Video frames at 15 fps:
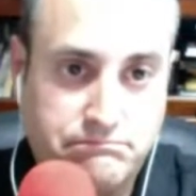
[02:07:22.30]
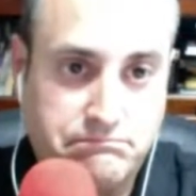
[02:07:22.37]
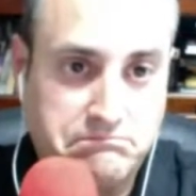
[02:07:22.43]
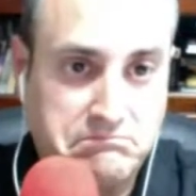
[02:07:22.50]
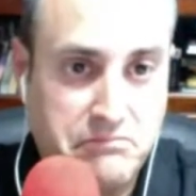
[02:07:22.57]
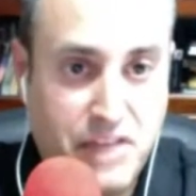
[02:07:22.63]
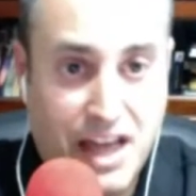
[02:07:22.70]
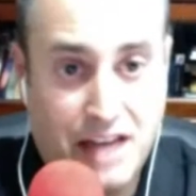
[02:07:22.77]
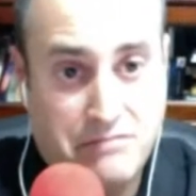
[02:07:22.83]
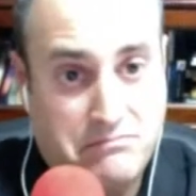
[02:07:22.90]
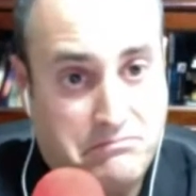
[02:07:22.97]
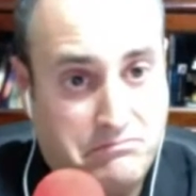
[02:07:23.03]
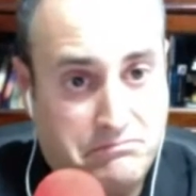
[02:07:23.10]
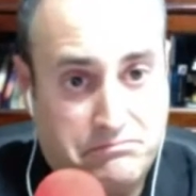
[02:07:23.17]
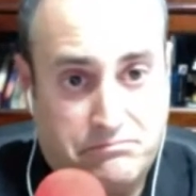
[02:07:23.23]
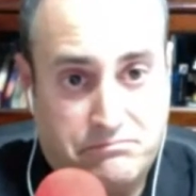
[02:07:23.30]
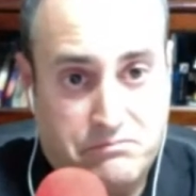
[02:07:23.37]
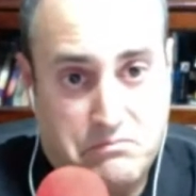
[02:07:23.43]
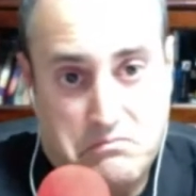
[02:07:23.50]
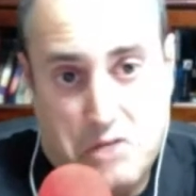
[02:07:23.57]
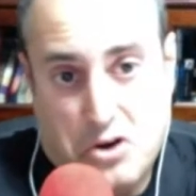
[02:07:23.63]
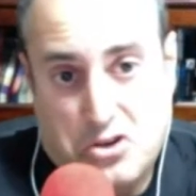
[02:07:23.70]
that
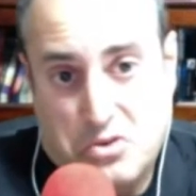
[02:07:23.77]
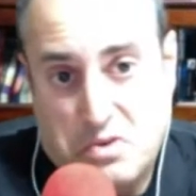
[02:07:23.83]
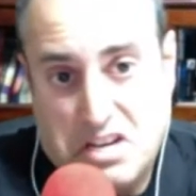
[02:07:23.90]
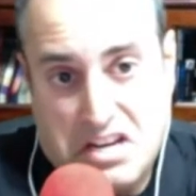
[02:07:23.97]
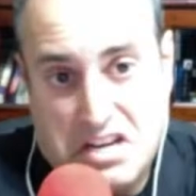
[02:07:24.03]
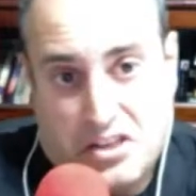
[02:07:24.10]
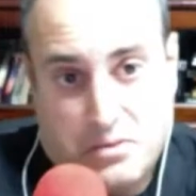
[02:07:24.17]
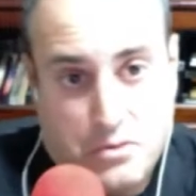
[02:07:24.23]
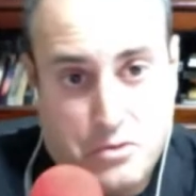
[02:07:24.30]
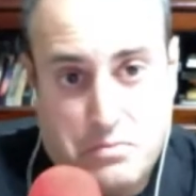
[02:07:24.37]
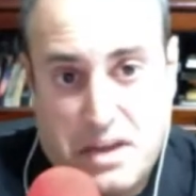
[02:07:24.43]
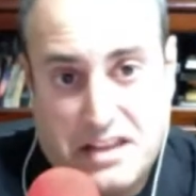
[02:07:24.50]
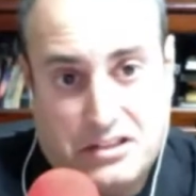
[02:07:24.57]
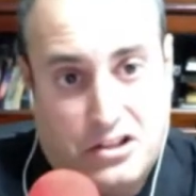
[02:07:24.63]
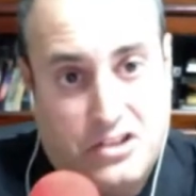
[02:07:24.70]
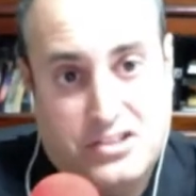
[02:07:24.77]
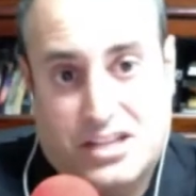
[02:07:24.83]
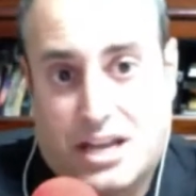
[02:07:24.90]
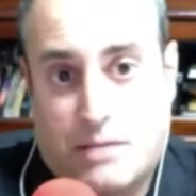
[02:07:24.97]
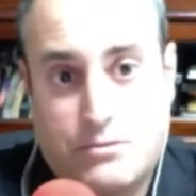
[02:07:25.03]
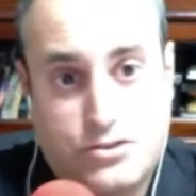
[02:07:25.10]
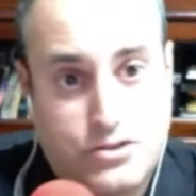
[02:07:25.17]
are doing nothing but obeying the laws of
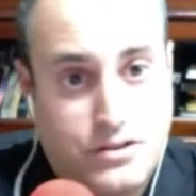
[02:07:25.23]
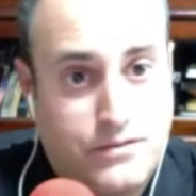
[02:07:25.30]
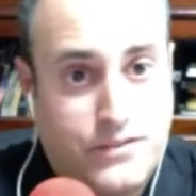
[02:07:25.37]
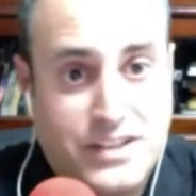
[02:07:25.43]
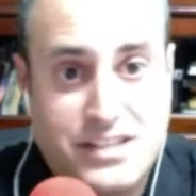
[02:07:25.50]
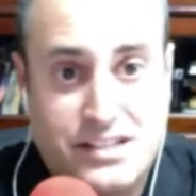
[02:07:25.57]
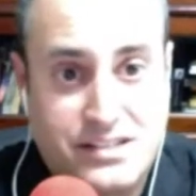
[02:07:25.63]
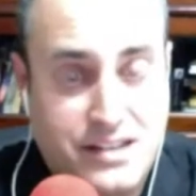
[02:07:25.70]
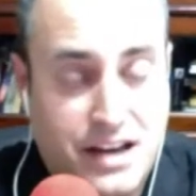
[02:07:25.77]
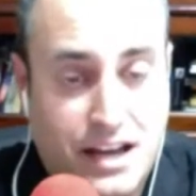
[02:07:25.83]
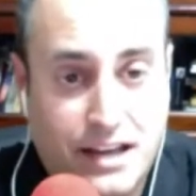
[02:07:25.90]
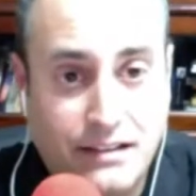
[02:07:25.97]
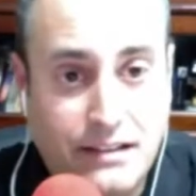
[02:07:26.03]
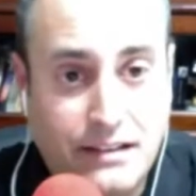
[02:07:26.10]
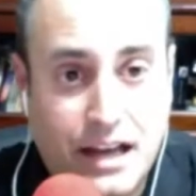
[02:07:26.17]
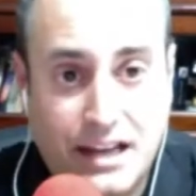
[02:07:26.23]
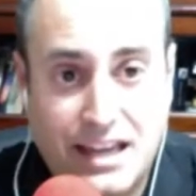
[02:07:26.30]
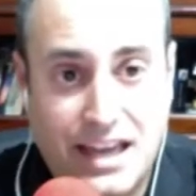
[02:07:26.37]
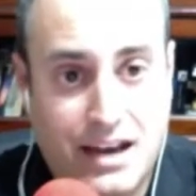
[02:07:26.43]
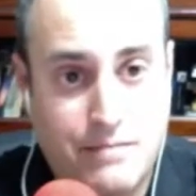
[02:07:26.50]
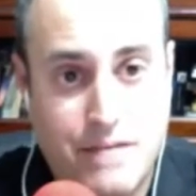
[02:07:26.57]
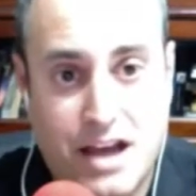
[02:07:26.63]
chemistry and physics today.
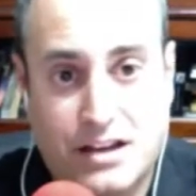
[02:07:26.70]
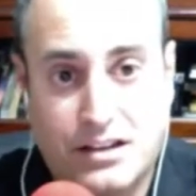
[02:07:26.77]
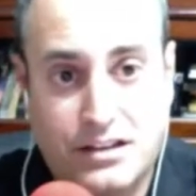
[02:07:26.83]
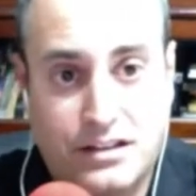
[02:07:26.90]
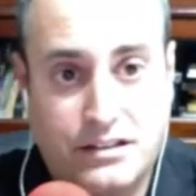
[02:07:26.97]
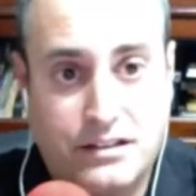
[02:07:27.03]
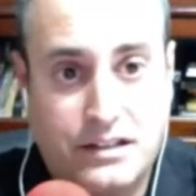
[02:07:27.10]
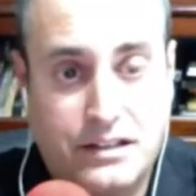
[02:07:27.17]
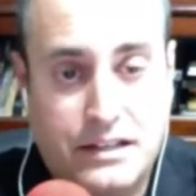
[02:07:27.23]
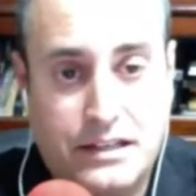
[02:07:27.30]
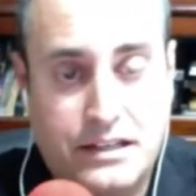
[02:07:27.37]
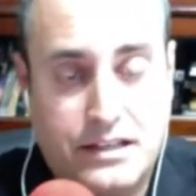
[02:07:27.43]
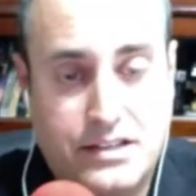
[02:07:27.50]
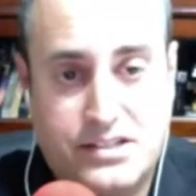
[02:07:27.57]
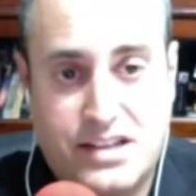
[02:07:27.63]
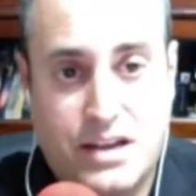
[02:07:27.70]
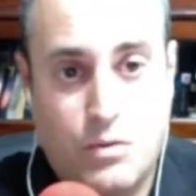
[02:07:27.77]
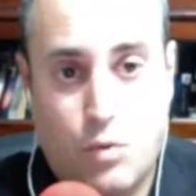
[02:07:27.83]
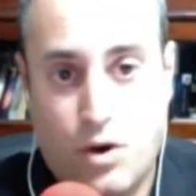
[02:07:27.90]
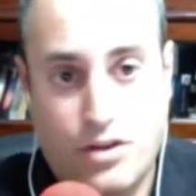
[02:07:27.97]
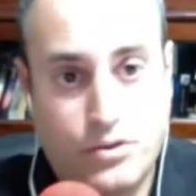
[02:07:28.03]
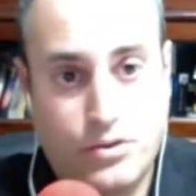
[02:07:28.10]
Again, I'm not going to say
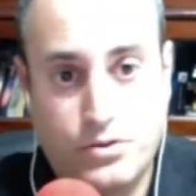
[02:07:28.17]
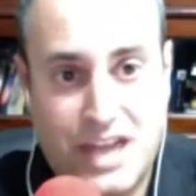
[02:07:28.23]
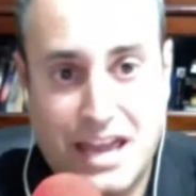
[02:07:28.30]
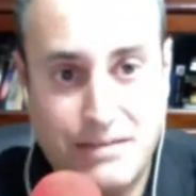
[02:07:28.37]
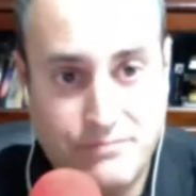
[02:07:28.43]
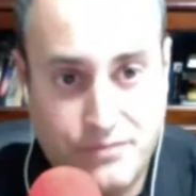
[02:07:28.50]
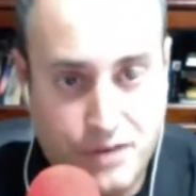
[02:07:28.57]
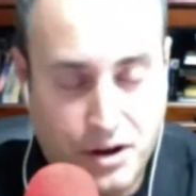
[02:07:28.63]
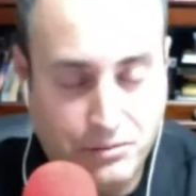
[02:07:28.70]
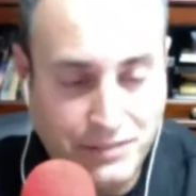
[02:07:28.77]
where those came from.